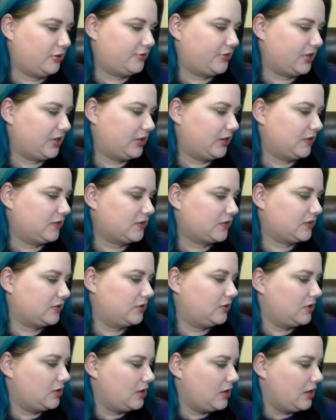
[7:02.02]
new things.
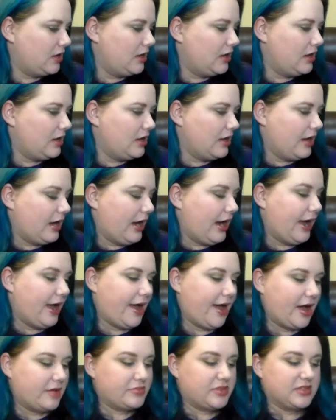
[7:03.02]
I
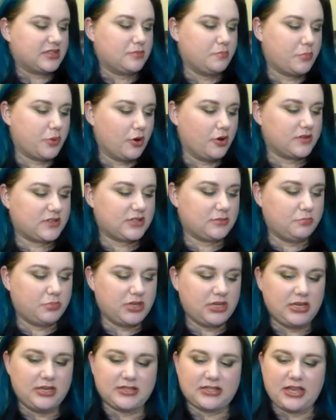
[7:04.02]
have this Burt's
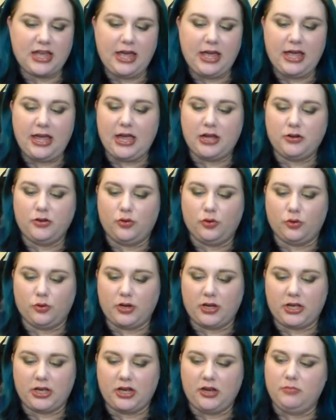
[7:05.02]
Bees hand
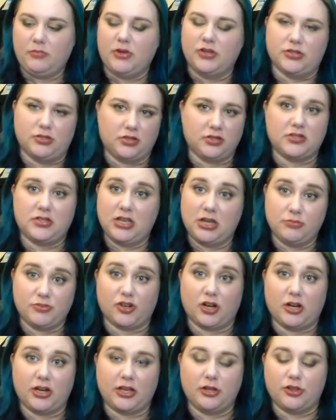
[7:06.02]
cream. As you can see, I'm
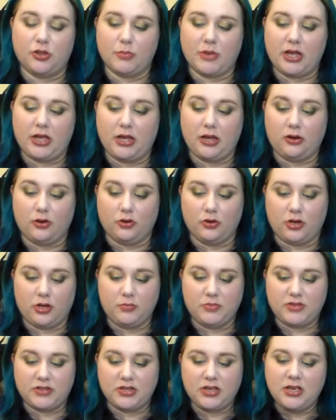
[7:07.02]
trying to get through my hand
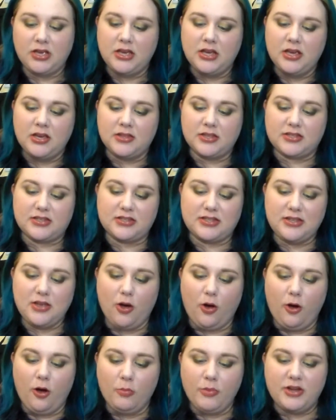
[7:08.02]
creams. This is
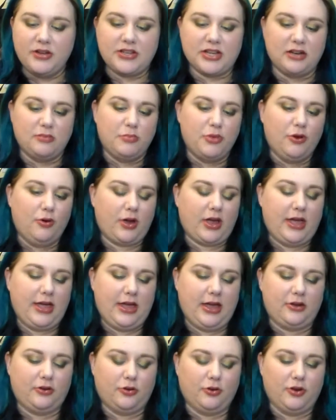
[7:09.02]
the almond and milk
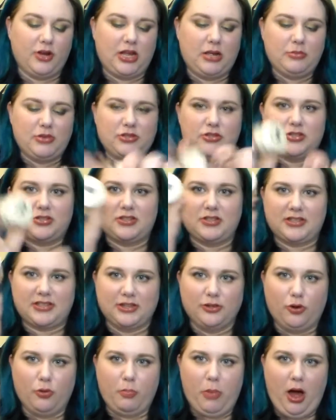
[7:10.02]
hand cream. It's just
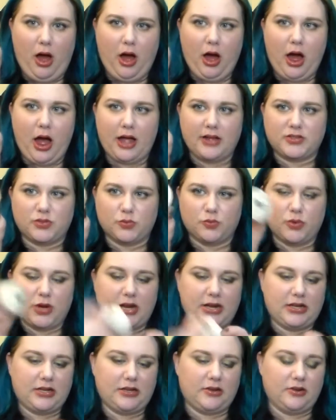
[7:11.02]
this little pot
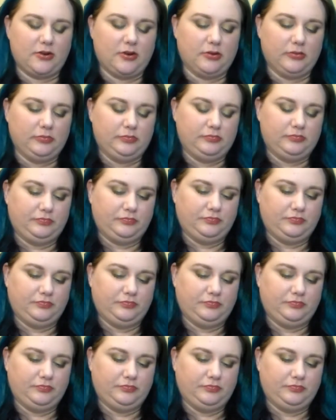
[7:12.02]
right here.